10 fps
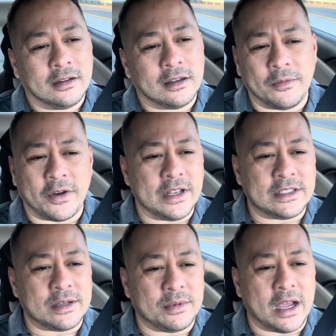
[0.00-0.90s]
I'm fighting
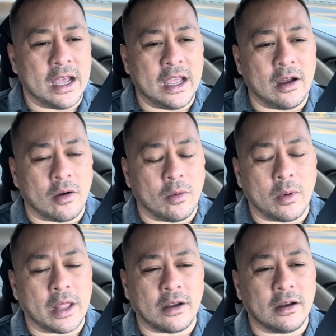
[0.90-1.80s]
some guy, or
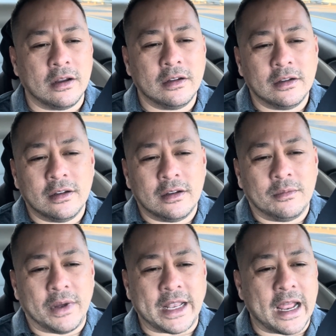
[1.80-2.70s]
rather,
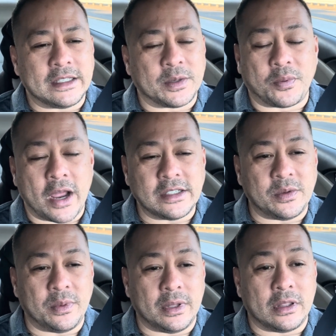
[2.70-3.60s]
my dad surprised
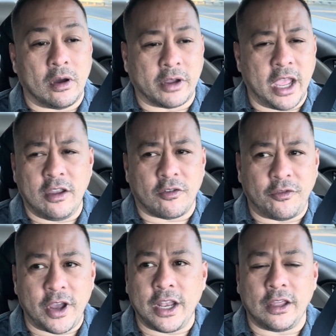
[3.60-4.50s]
me with, okay, you're
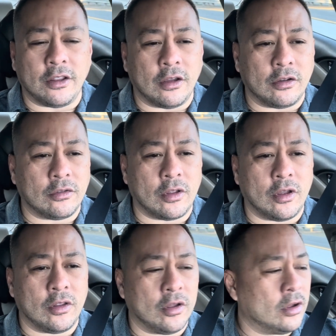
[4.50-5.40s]
fighting in
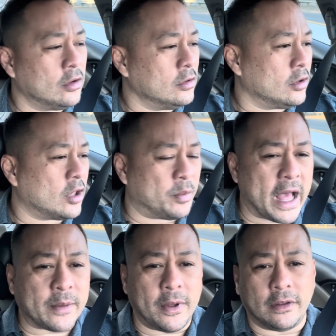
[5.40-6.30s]
the
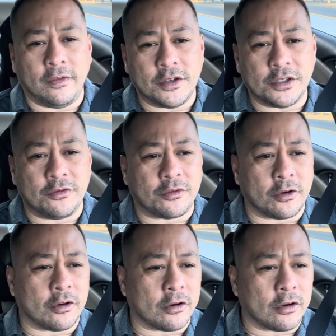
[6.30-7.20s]
black belt division
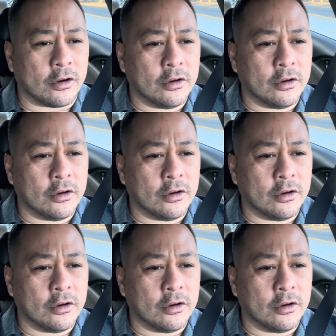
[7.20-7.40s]
for